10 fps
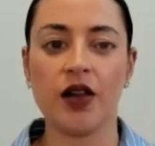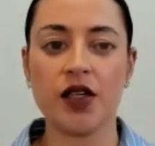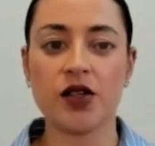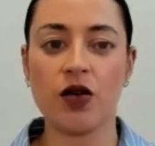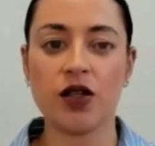
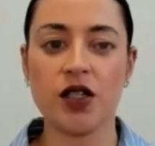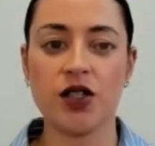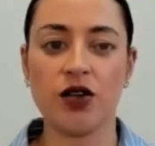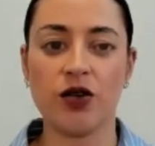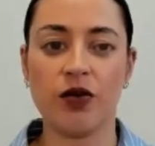This course is
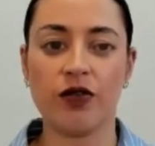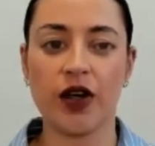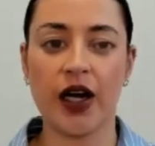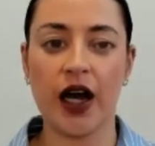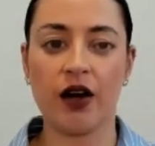suitable for
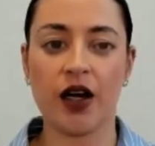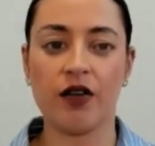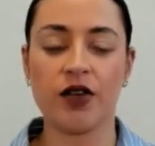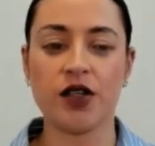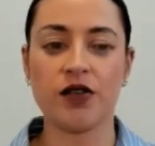
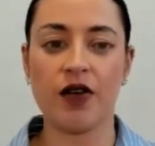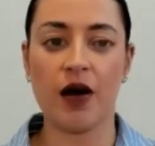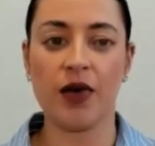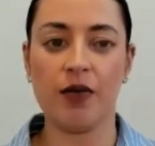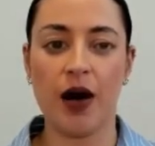caregivers,
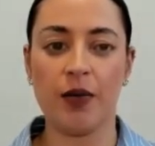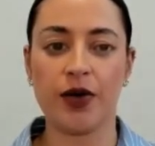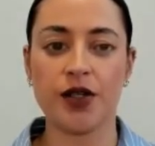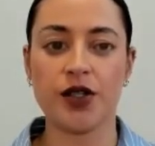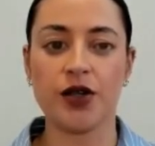family
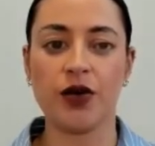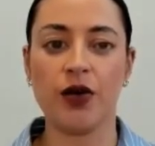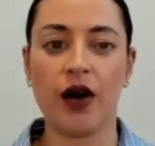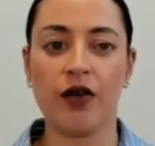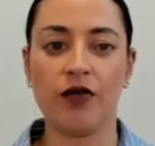members who
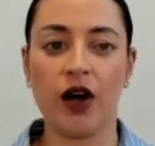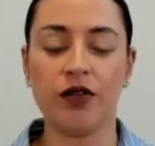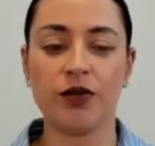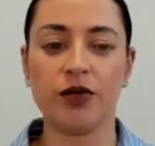are involved in